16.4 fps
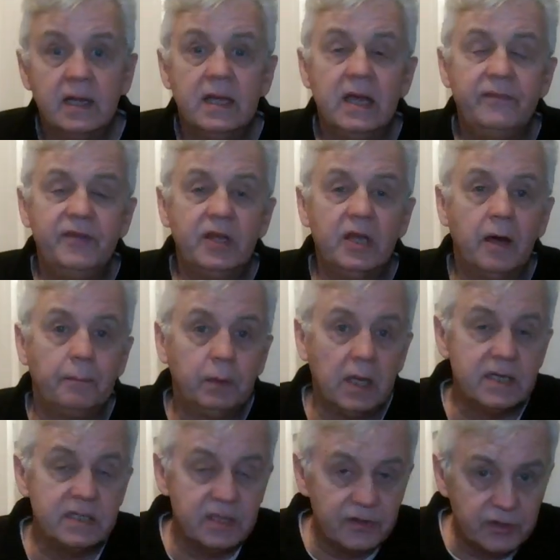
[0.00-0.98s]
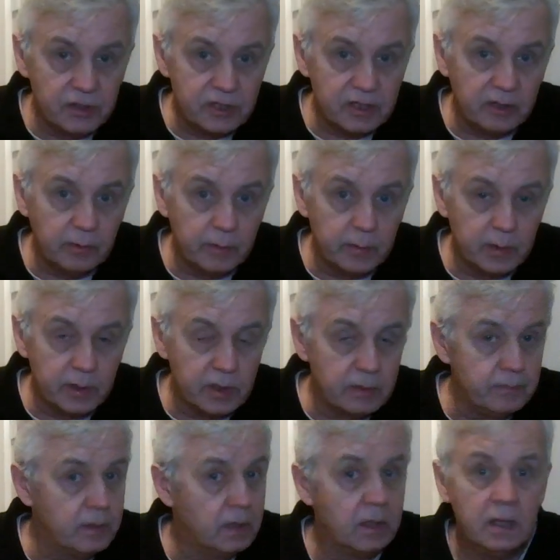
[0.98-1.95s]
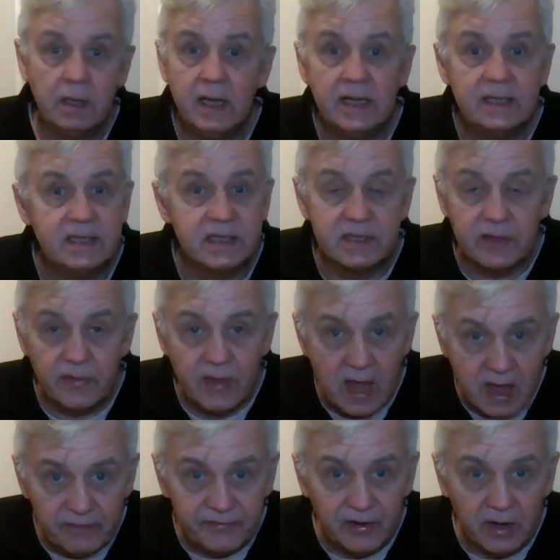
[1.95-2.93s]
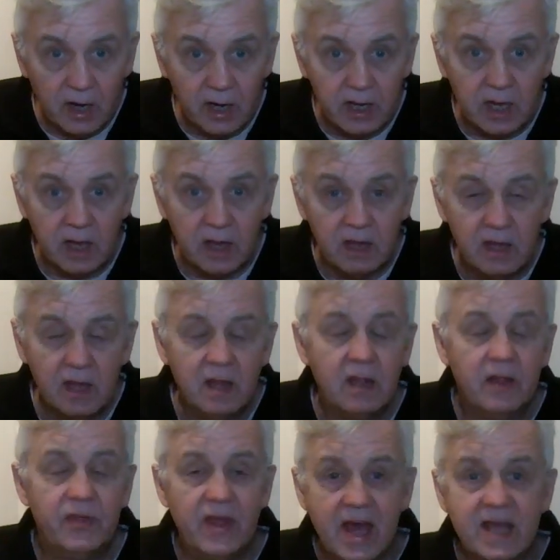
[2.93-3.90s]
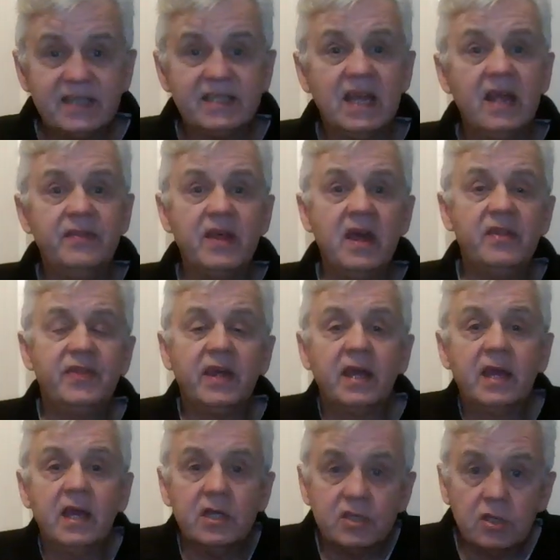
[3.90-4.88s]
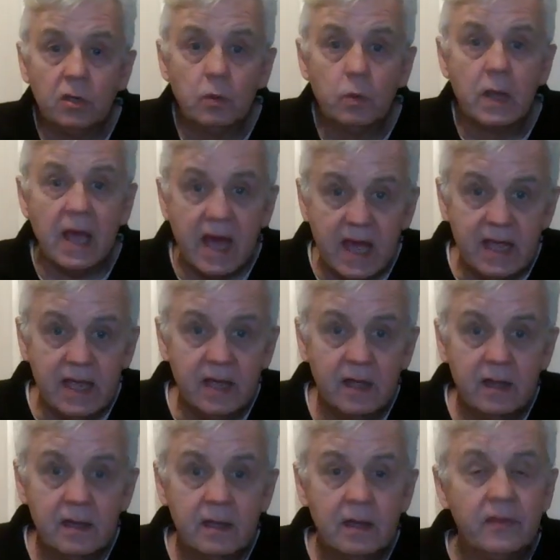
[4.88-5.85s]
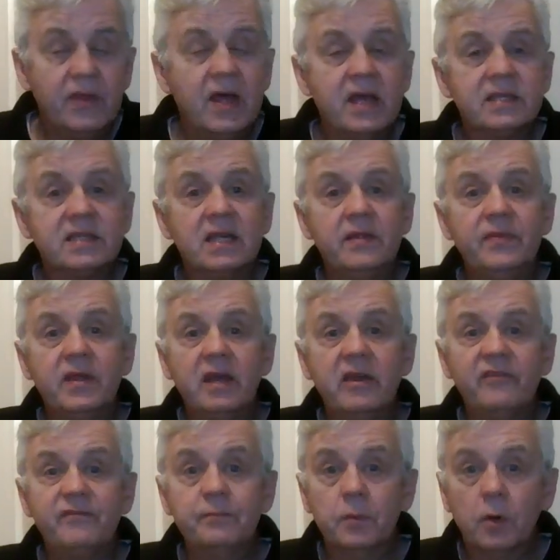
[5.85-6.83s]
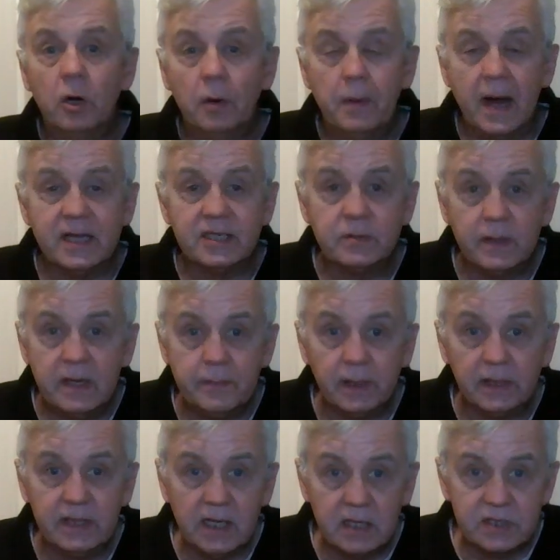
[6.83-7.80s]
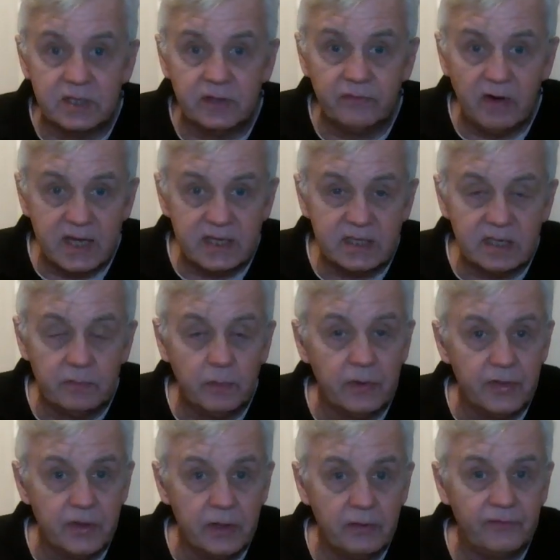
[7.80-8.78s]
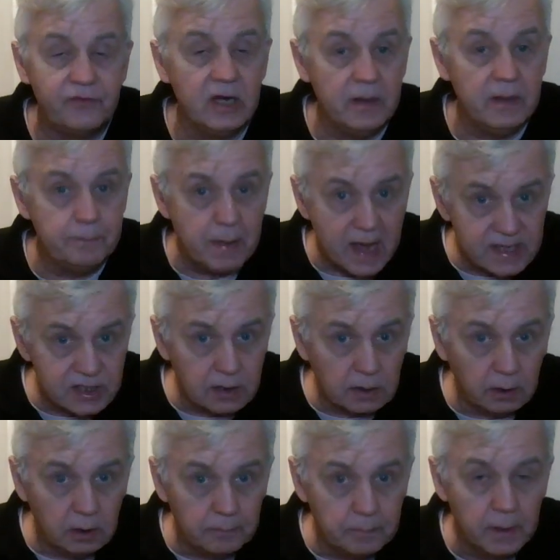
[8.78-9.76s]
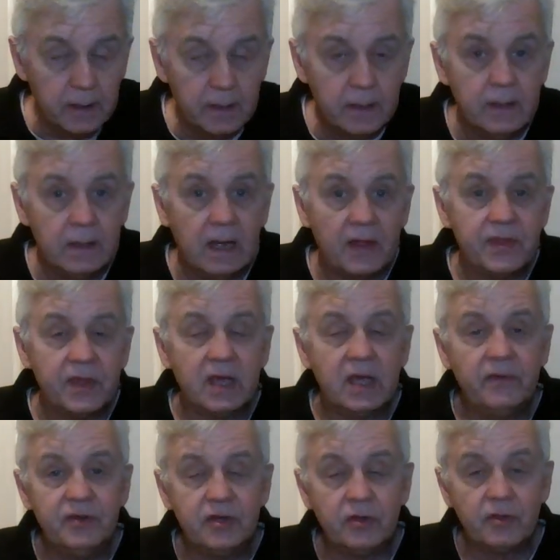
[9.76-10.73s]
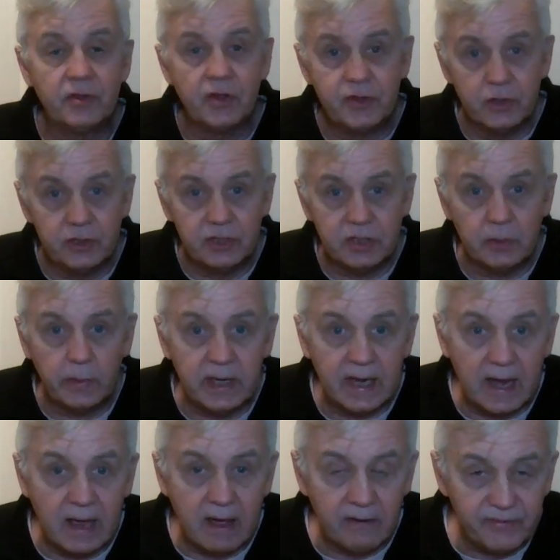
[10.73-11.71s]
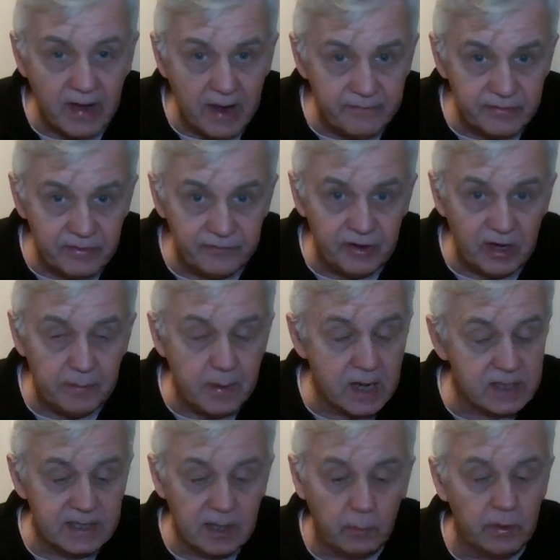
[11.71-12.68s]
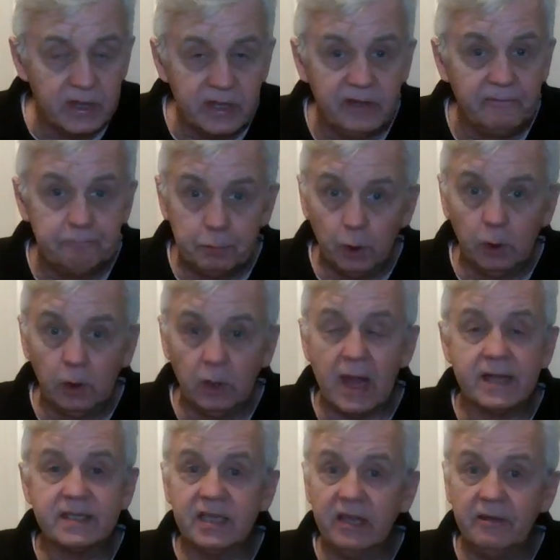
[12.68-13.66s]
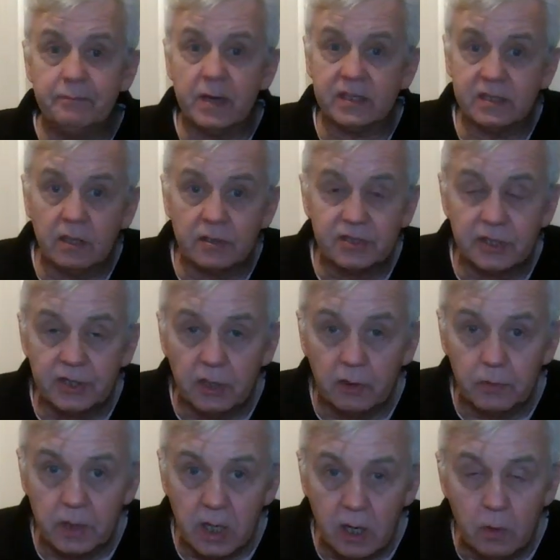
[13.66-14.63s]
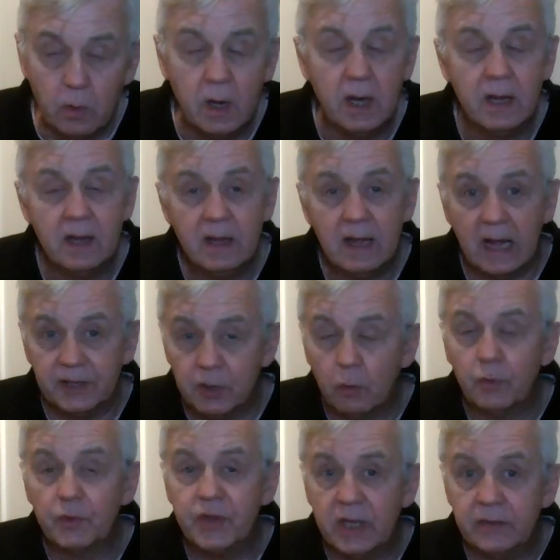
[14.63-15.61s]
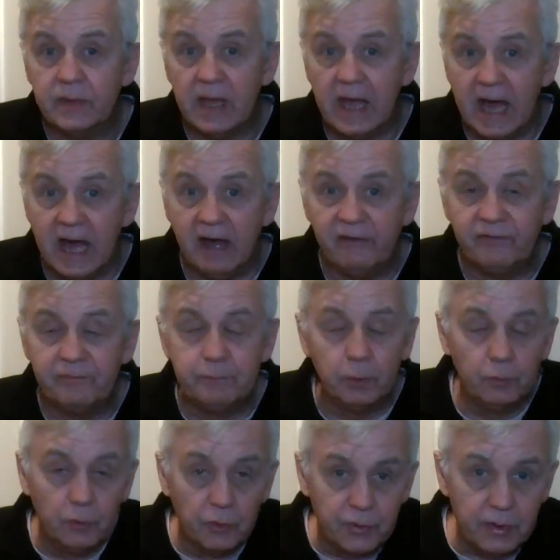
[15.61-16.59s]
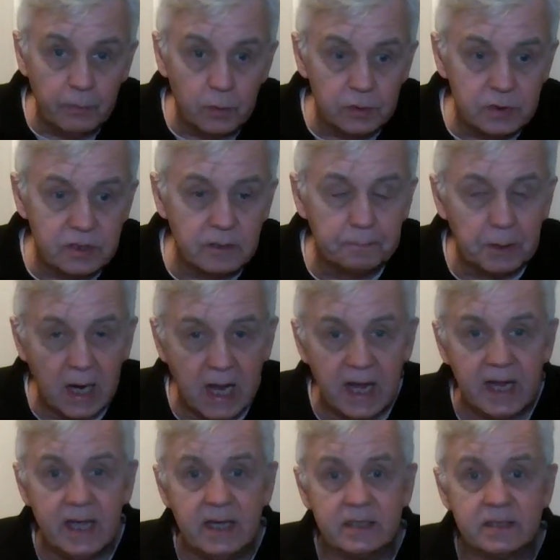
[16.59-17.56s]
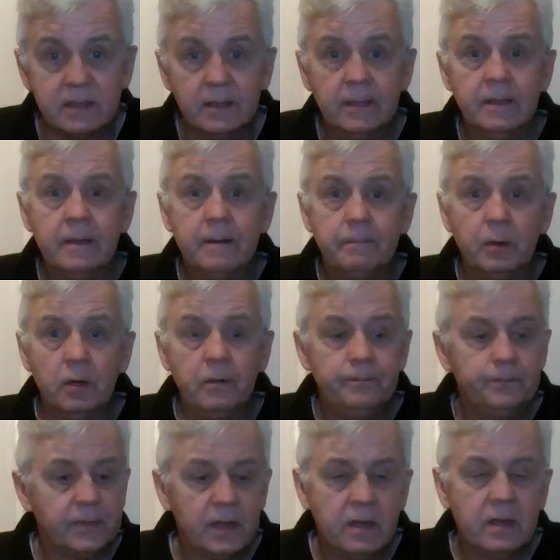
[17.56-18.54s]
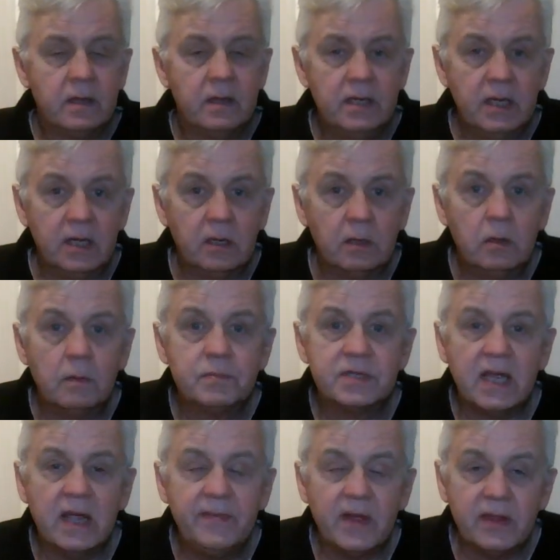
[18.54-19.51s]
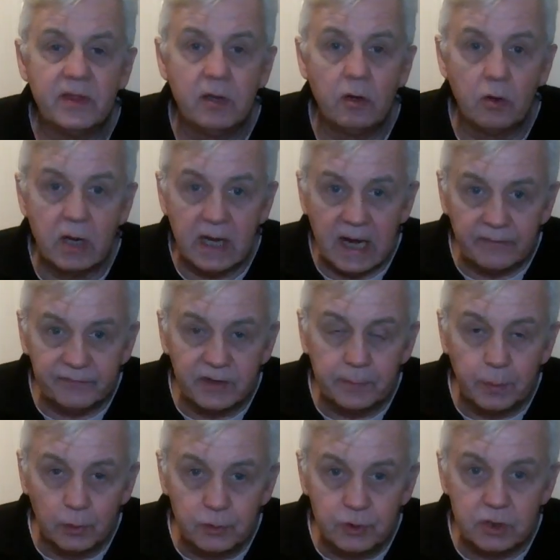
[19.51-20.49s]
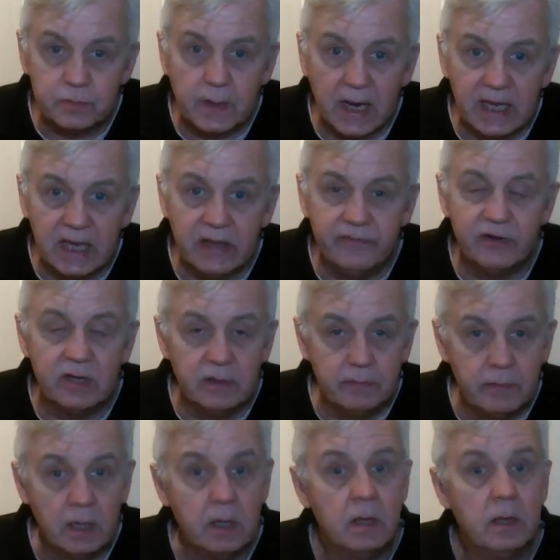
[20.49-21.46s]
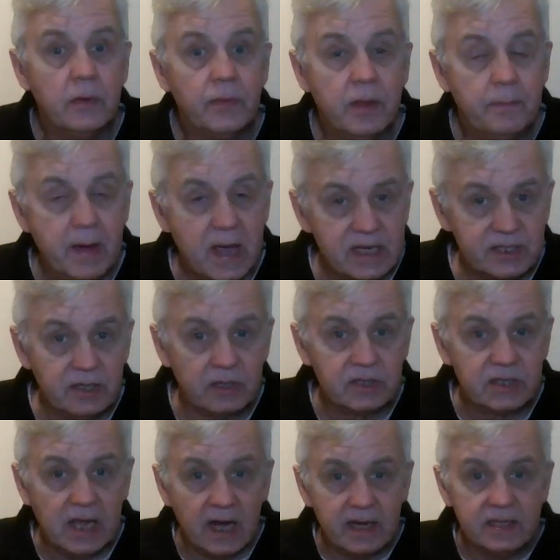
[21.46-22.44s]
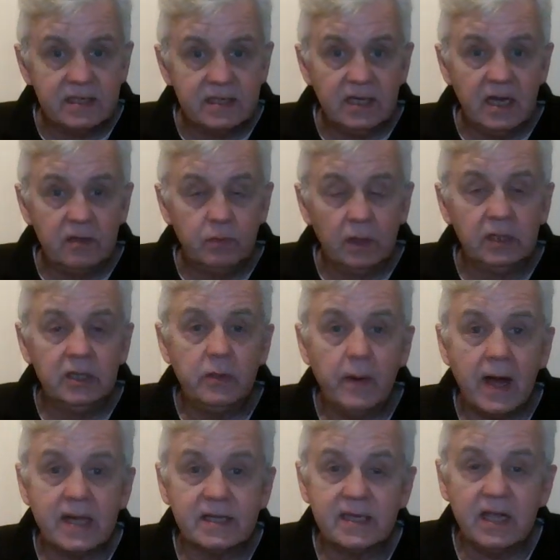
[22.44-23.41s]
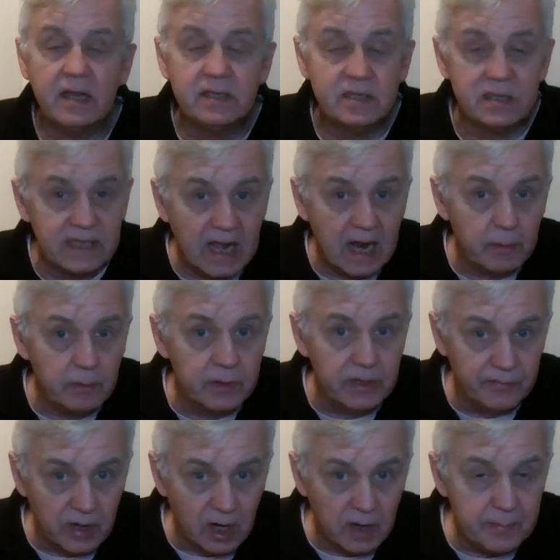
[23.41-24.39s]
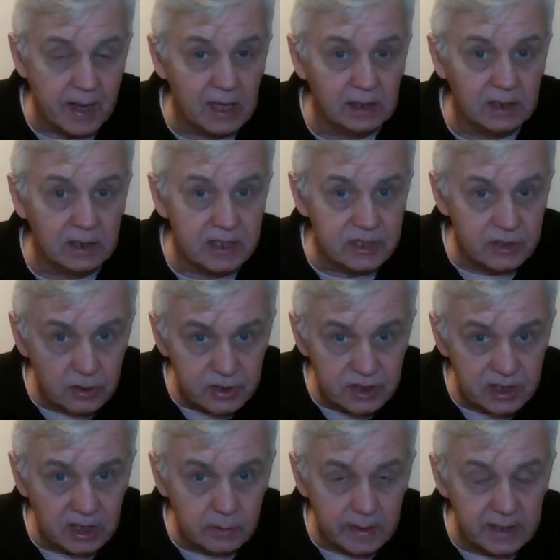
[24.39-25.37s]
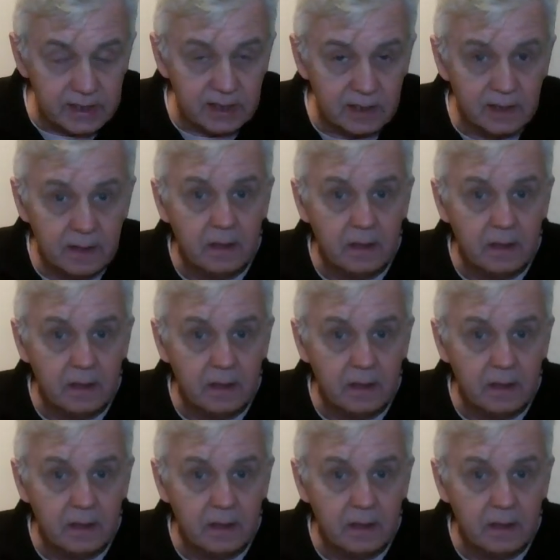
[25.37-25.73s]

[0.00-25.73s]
If you're not placing 30 quid with them, it isn't there for you. They're saying they think it's okay. They're saying they give more back to anybody else in racing with the free bets club. I think if you do the 30 a week, you get a fiver in free bets. Now, whether they pull that to give best odds, I don't know. I don't think they have, but nothing would surprise. But, you know, I'm saying that they're looking after punters by giving them the best odds guaranteed. Well, you are saying to start with, you've got to bet at least 30 quid.